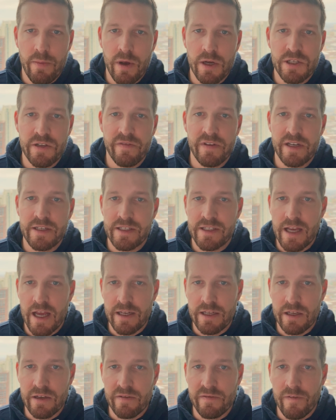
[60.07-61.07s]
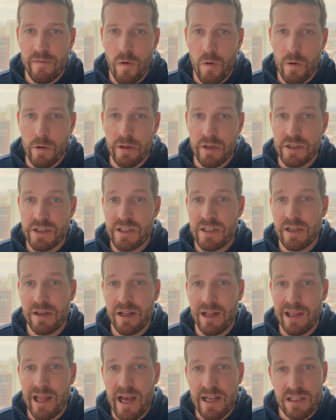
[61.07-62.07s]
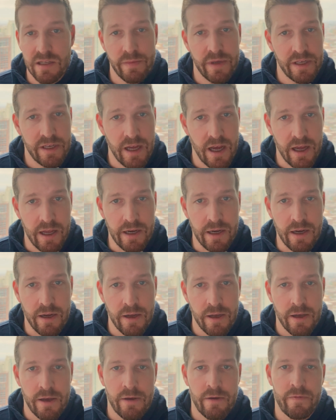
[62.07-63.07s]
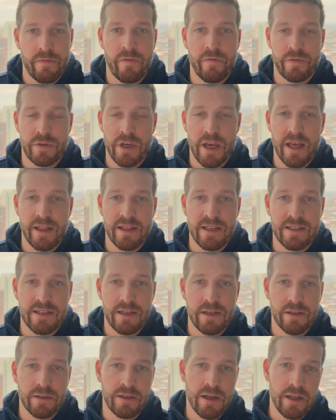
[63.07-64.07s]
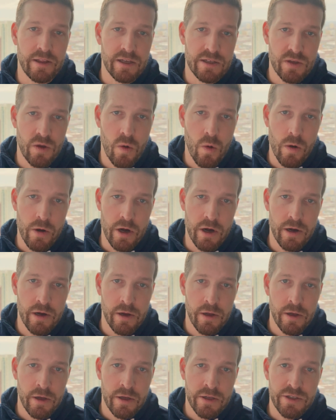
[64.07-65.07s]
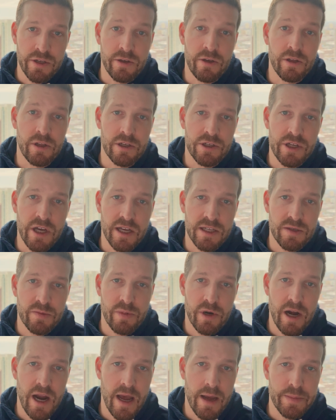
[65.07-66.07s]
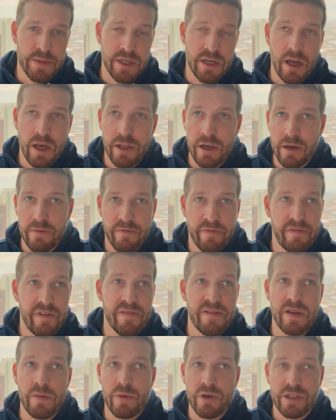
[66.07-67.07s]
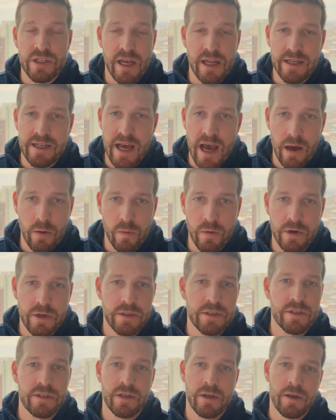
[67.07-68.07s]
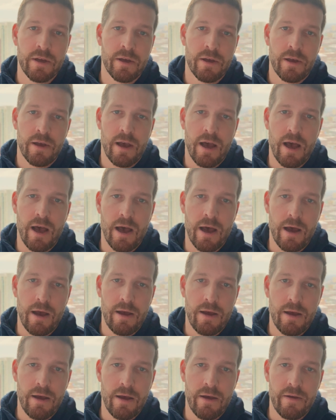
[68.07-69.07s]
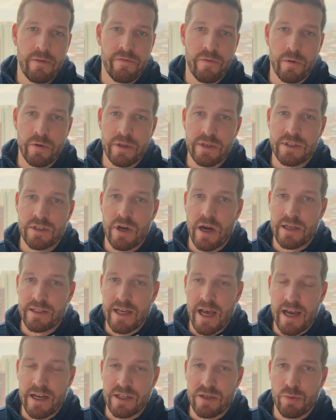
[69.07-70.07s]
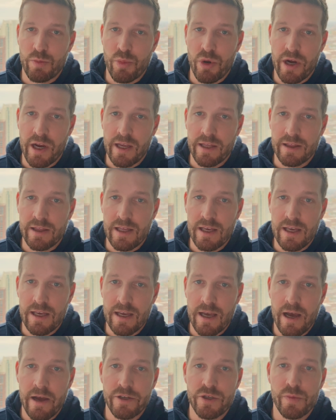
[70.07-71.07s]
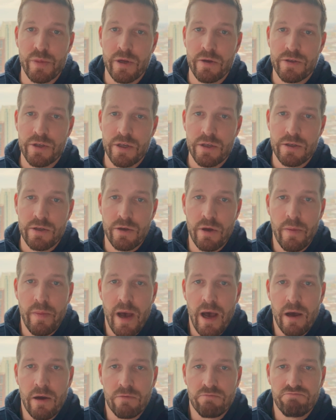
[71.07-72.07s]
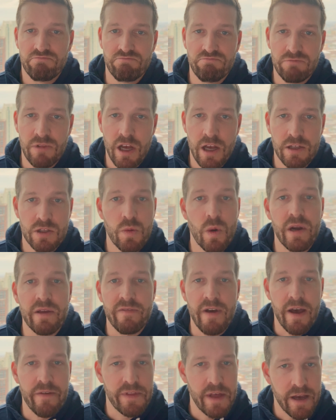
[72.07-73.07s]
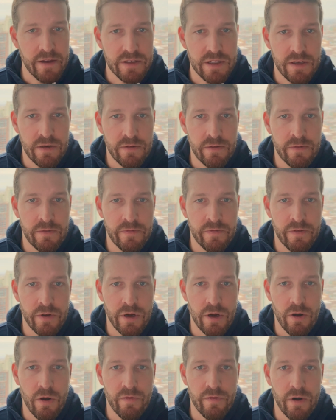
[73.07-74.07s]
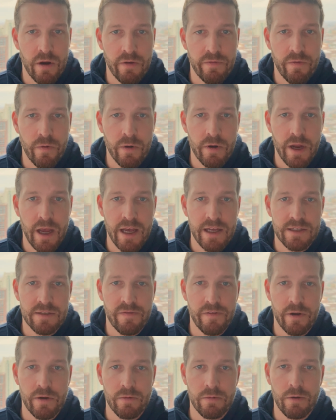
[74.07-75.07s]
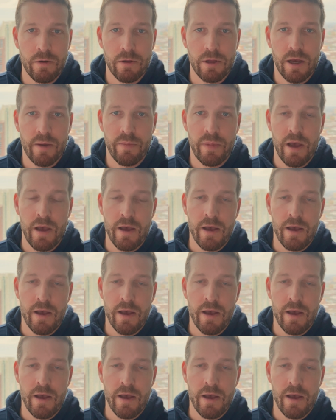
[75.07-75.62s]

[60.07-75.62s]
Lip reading: much of an incentive or there's still a lot to be done to get this deal done this quarter. So you'll adjust perhaps another 50% downwards for this transaction, bringing the contribution to about $25,000 for your overall forecast for your roll-up.